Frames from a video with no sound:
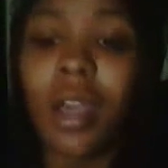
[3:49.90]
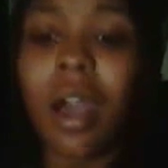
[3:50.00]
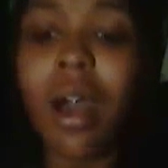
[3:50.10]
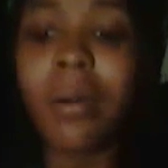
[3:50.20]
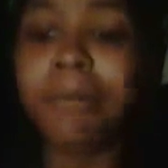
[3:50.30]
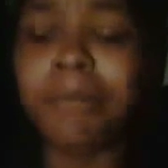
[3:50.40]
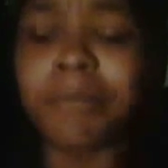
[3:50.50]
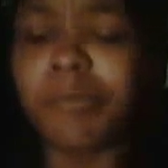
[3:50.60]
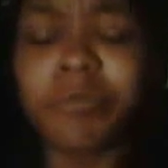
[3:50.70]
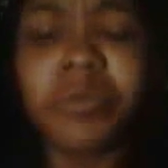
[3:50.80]

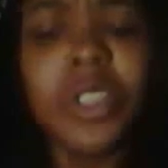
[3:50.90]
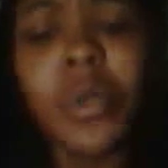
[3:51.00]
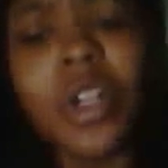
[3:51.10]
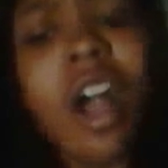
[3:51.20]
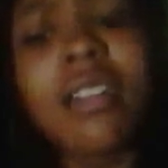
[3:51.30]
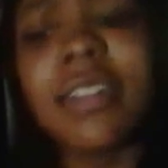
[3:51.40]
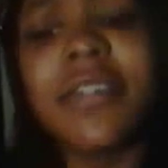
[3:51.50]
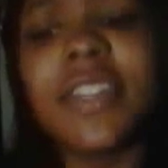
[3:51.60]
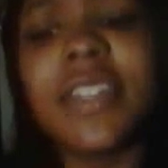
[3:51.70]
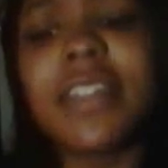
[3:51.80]
Regardless
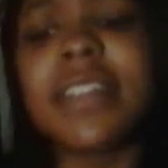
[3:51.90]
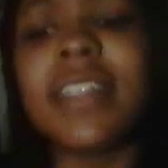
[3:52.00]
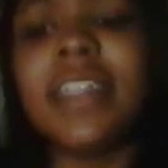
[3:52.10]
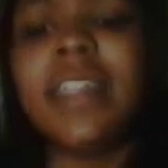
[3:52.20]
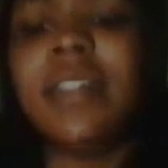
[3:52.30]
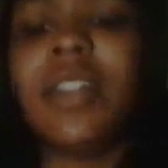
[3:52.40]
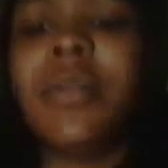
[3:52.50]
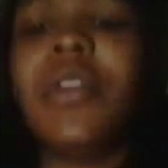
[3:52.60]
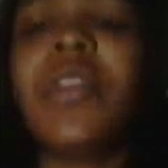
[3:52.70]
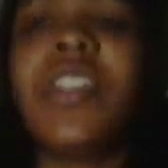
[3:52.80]
of this, the
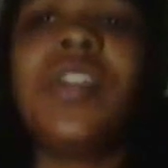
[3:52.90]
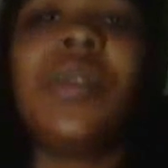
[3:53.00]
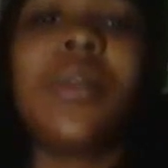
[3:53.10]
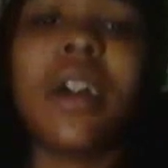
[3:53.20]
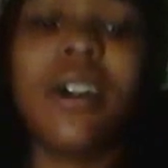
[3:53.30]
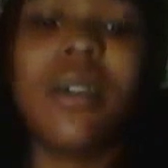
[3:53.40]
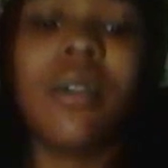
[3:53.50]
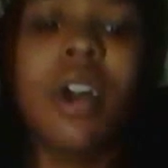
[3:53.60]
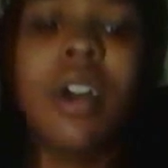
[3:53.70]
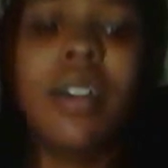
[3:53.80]

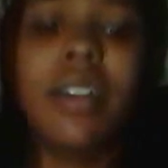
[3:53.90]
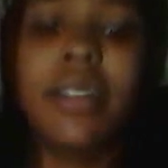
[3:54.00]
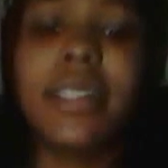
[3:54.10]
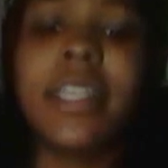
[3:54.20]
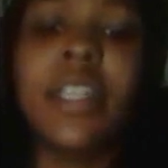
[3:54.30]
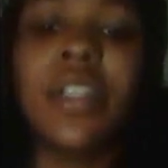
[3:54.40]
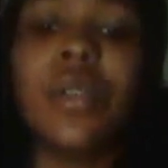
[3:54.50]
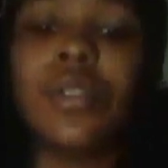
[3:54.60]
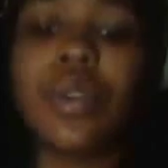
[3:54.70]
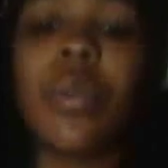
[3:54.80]
WTUL
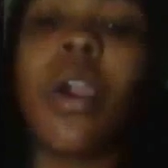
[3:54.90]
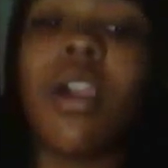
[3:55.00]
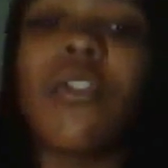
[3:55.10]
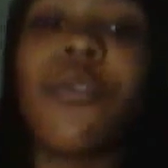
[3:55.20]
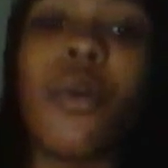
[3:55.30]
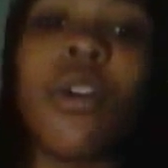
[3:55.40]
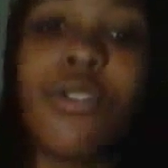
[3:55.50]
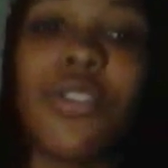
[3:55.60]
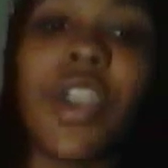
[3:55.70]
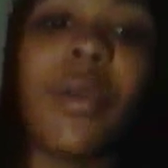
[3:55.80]
continued to work for
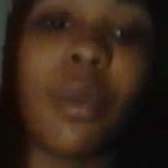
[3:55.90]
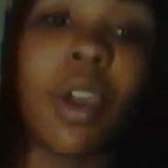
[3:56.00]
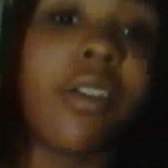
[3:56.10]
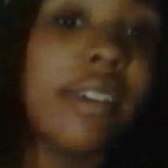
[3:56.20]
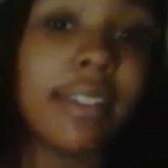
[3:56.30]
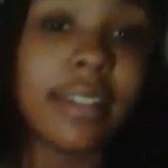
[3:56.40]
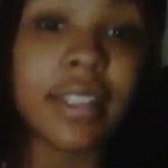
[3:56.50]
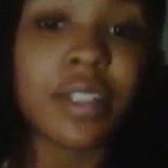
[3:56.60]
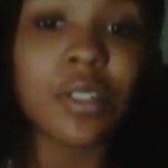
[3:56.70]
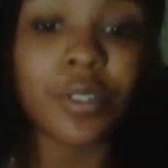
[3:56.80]
fair working
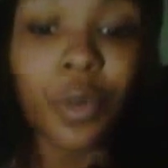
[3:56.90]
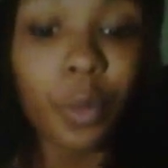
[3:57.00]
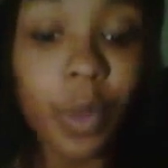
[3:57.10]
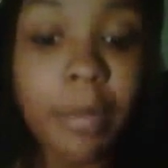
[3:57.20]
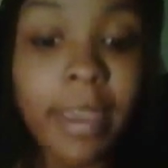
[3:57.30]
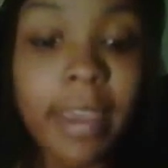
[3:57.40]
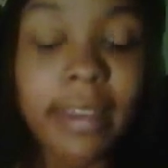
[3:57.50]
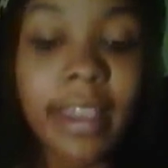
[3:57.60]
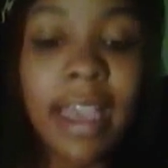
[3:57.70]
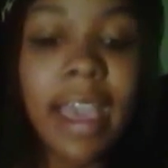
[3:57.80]
conditions for women.